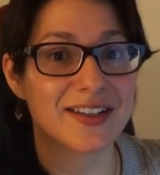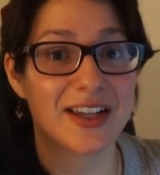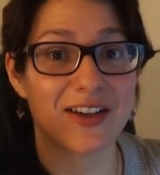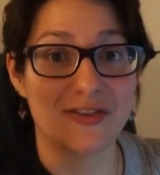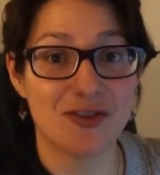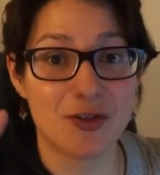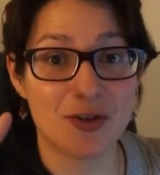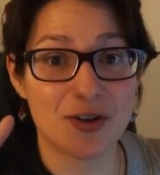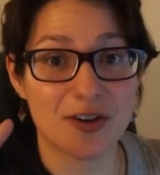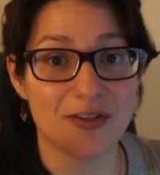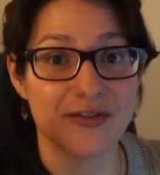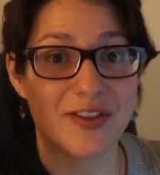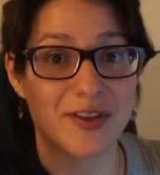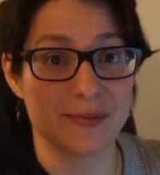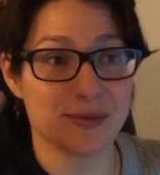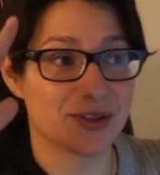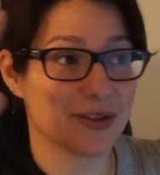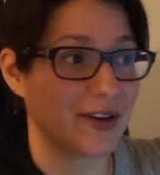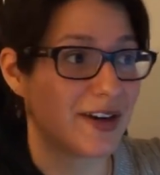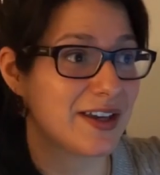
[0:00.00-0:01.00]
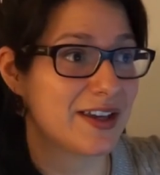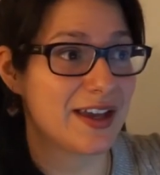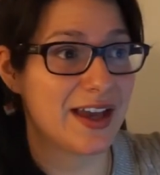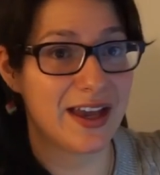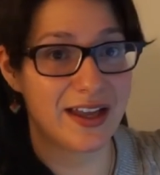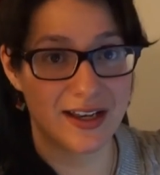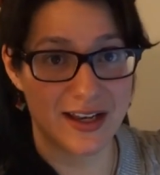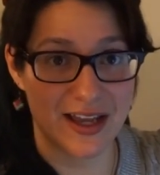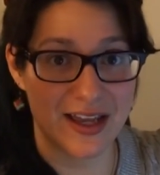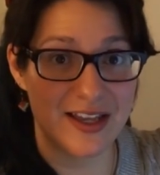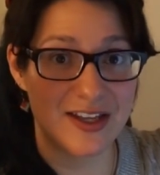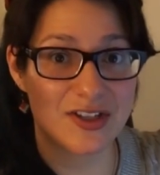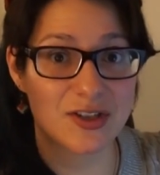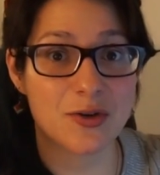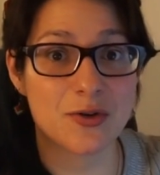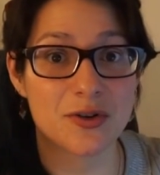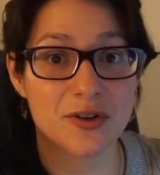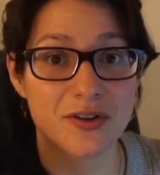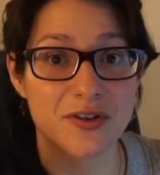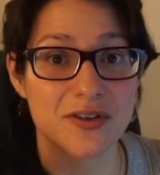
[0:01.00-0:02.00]
like four of them, so I at each
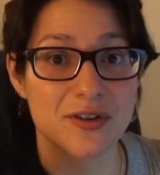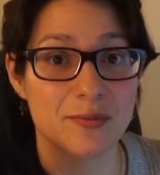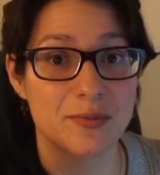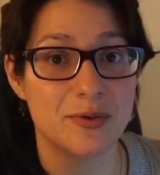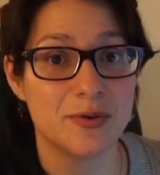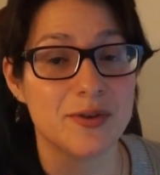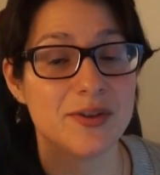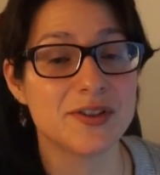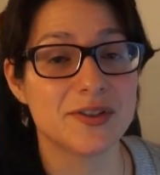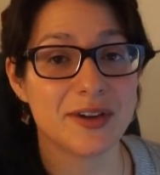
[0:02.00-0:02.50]
corner of the pool,